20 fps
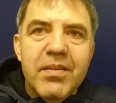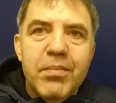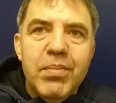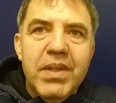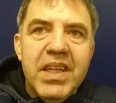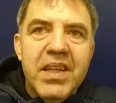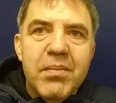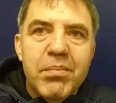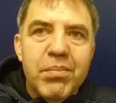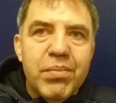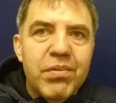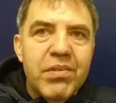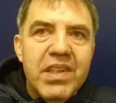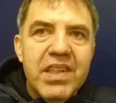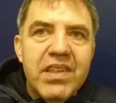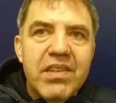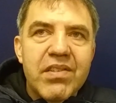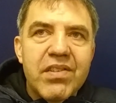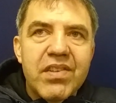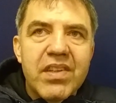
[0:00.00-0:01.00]
being
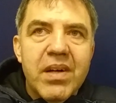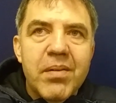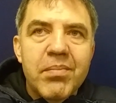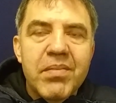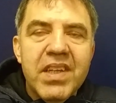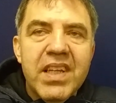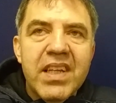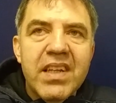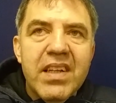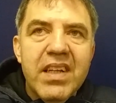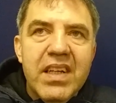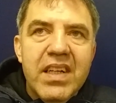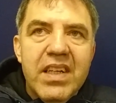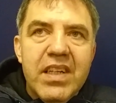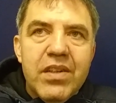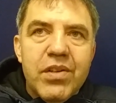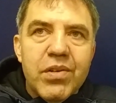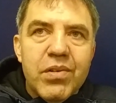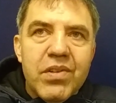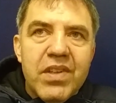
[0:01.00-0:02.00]
bullied or something.
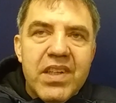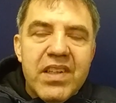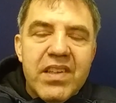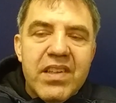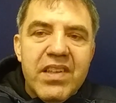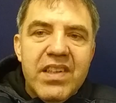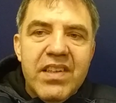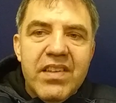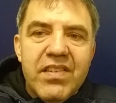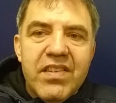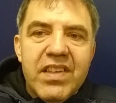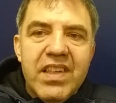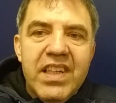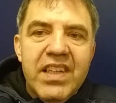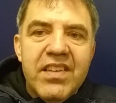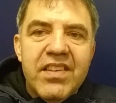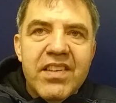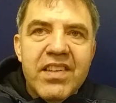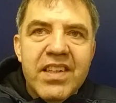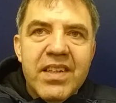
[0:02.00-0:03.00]
So these
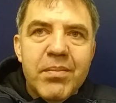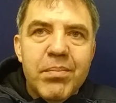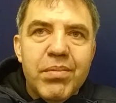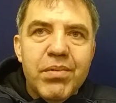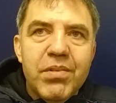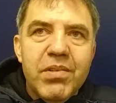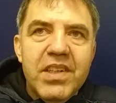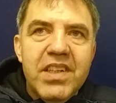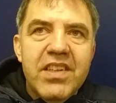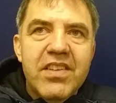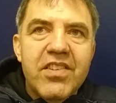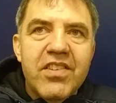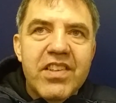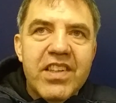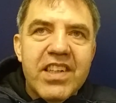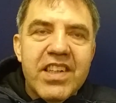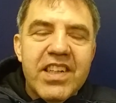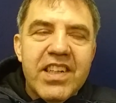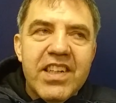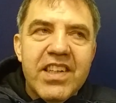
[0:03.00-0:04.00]
internet bullies,
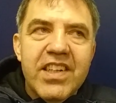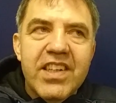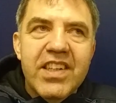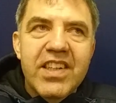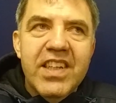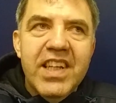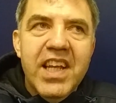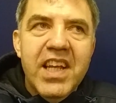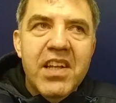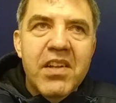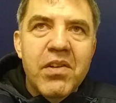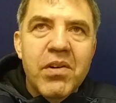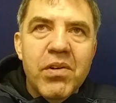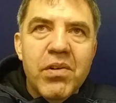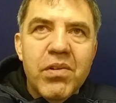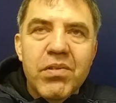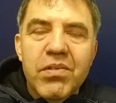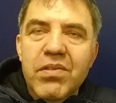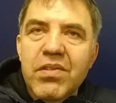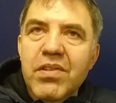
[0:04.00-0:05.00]
they
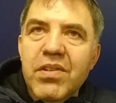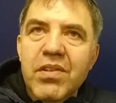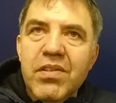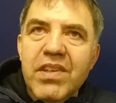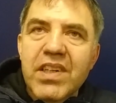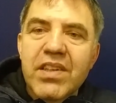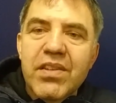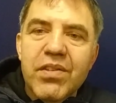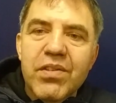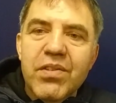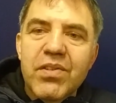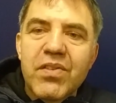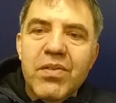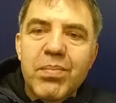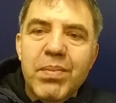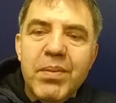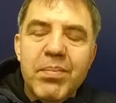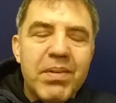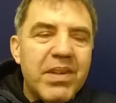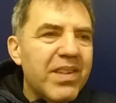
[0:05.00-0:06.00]
know, you know what, those
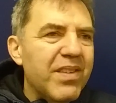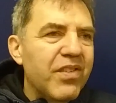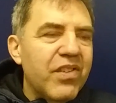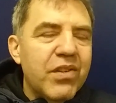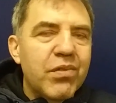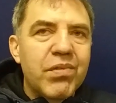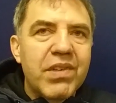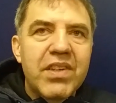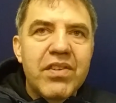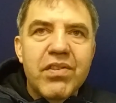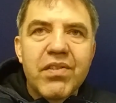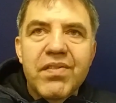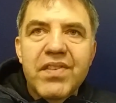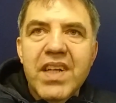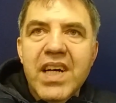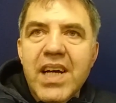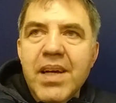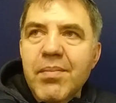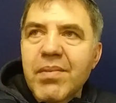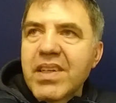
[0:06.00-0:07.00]
people are just waste of
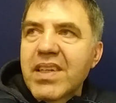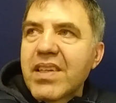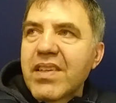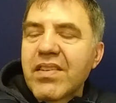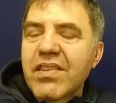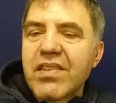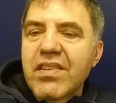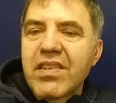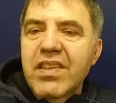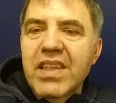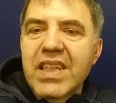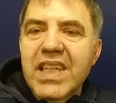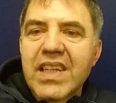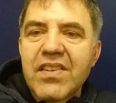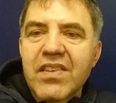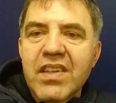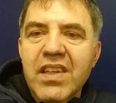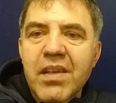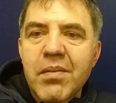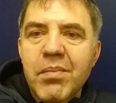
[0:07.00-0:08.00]
time. It
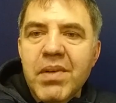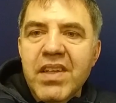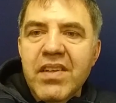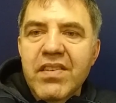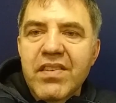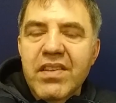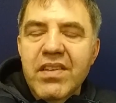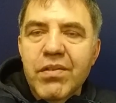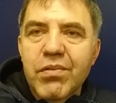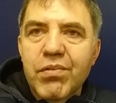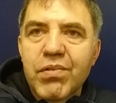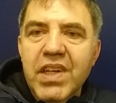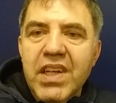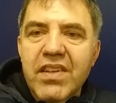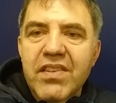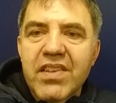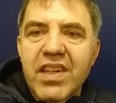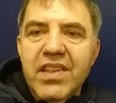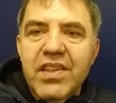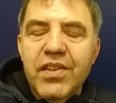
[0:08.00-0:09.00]
doesn't give me
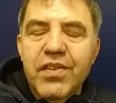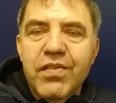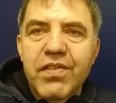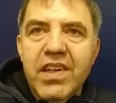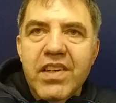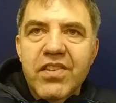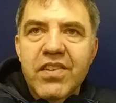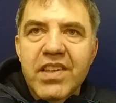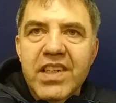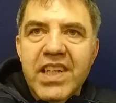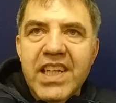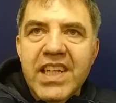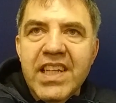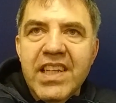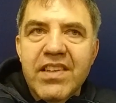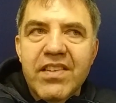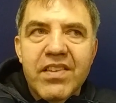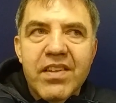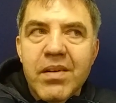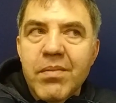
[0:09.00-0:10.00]
quick satisfaction. I
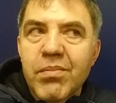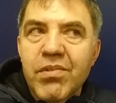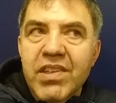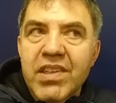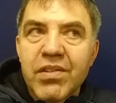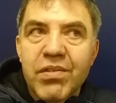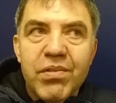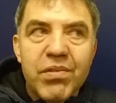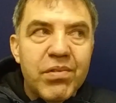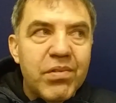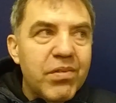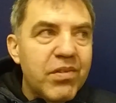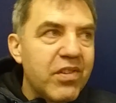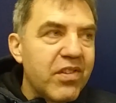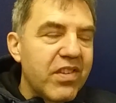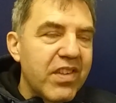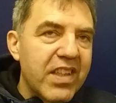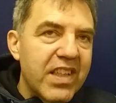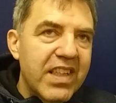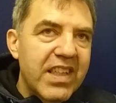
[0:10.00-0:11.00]
need someone who
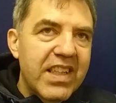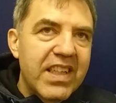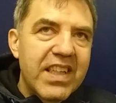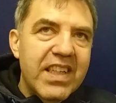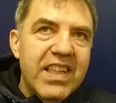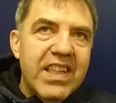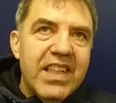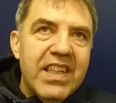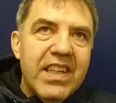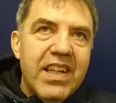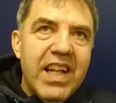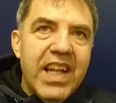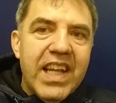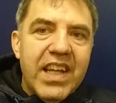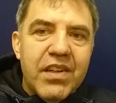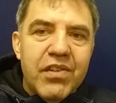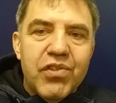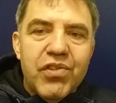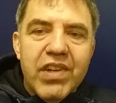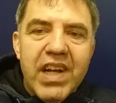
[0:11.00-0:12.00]
is
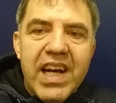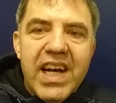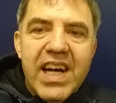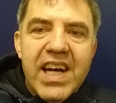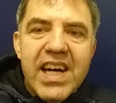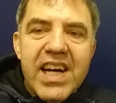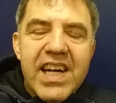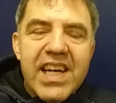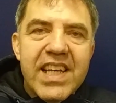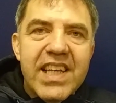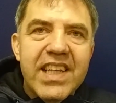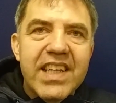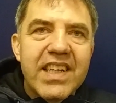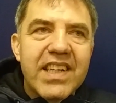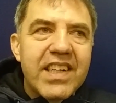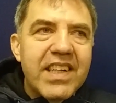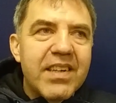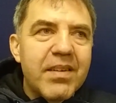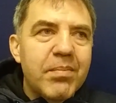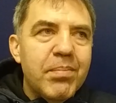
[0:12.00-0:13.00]
like
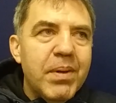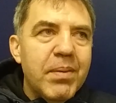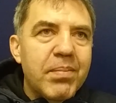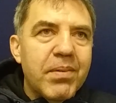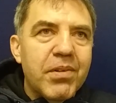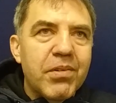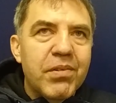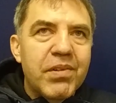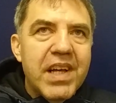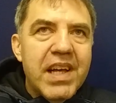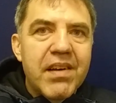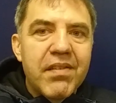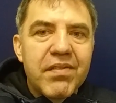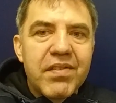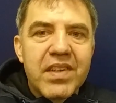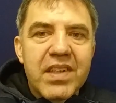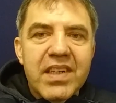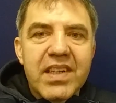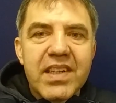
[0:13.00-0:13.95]
shy, people who have